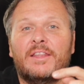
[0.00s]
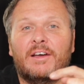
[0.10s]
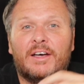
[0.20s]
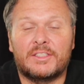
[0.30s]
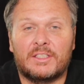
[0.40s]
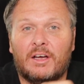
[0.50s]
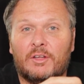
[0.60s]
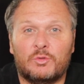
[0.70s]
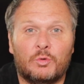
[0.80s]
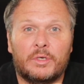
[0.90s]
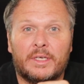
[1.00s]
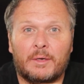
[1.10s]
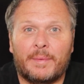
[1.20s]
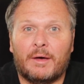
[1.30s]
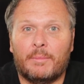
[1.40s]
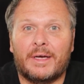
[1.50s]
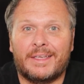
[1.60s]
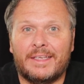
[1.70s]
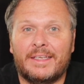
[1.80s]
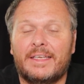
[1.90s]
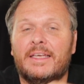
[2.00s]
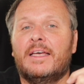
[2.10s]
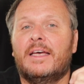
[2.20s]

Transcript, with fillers: that I start talking about my gear